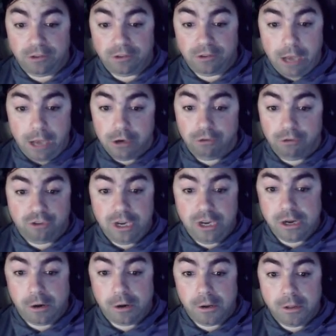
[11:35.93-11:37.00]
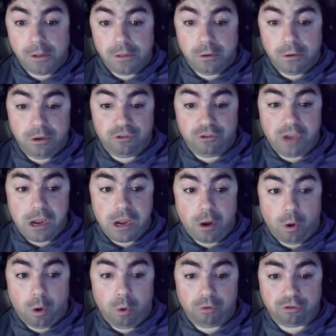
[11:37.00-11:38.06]
And you see here, there is a
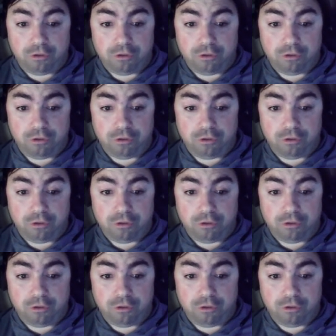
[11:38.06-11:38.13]
whole